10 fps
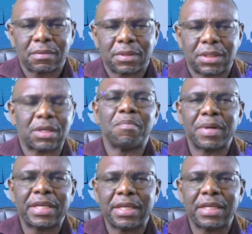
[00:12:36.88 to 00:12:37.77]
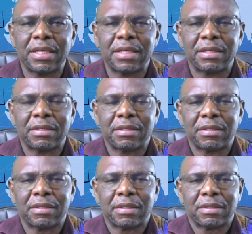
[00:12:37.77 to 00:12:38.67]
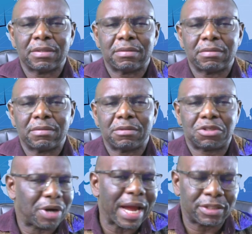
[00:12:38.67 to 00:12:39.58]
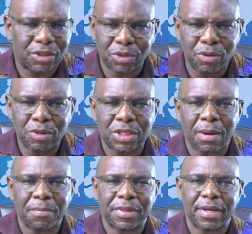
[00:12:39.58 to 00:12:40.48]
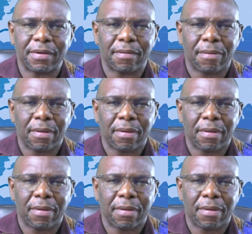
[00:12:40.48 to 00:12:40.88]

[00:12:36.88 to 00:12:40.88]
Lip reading: somebody tried to do something,